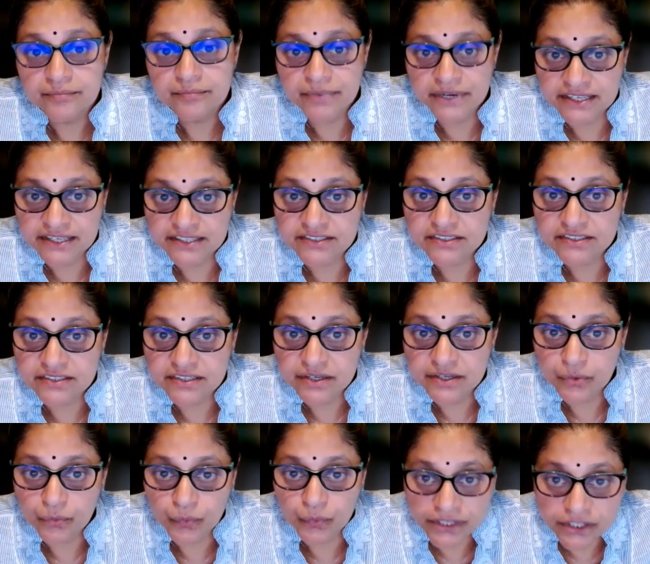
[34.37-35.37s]
Please,
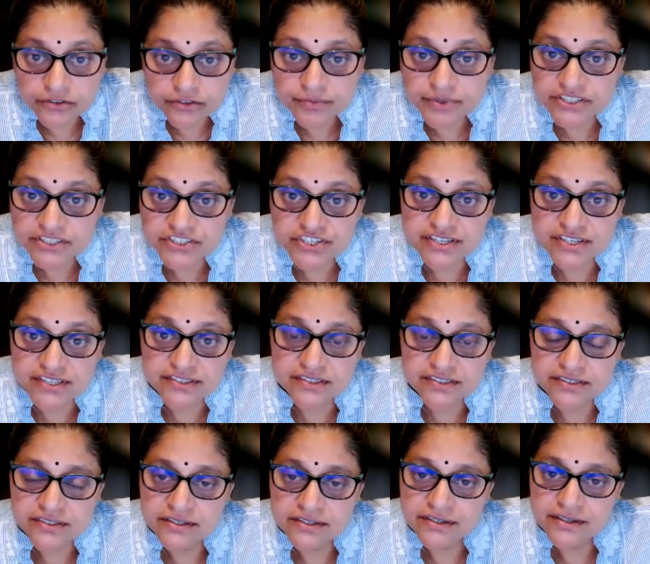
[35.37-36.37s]
without prejudice,
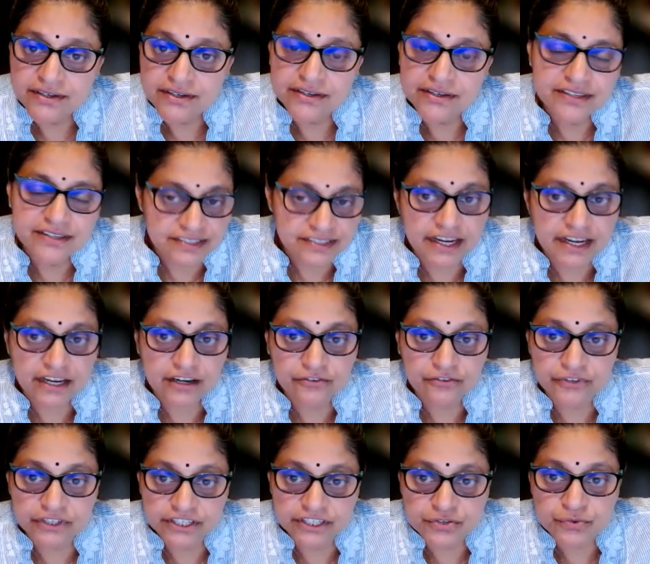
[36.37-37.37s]
listen
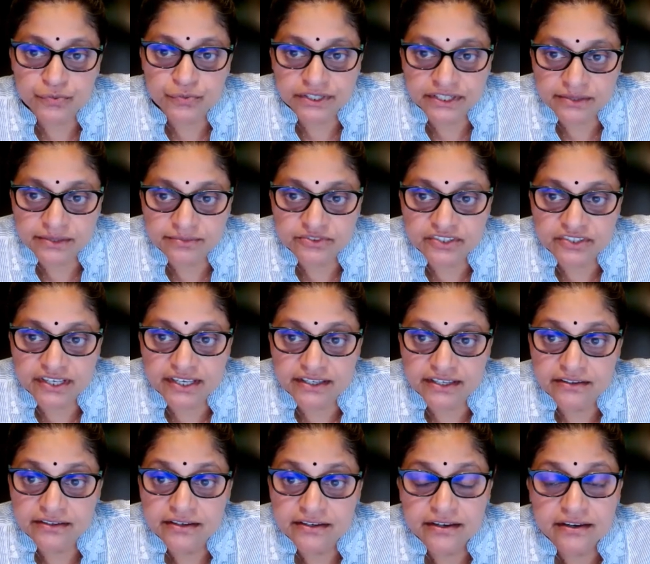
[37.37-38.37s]
carefully to what I'm
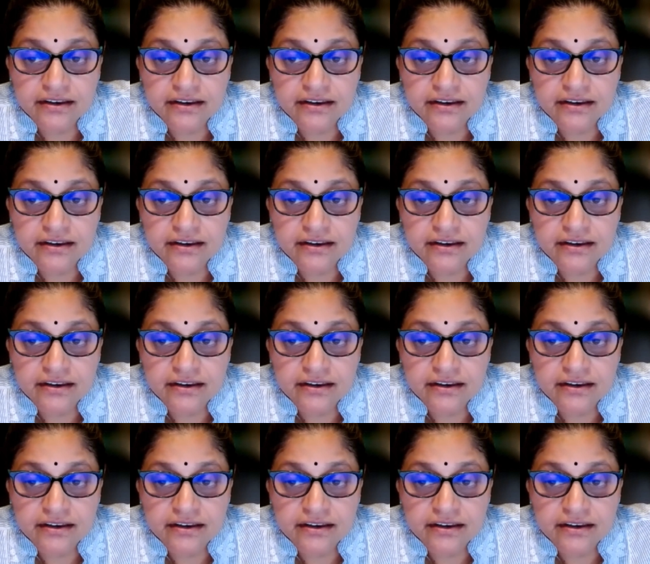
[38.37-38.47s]
saying.